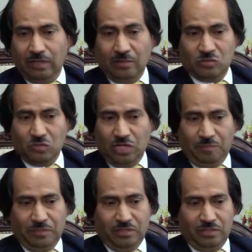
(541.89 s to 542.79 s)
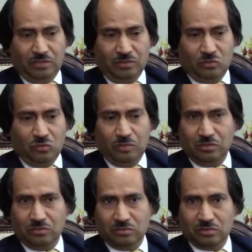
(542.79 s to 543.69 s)
I'm so happy too,
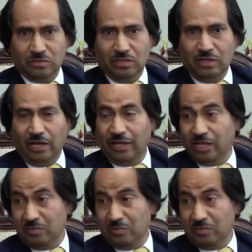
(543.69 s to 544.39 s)
because I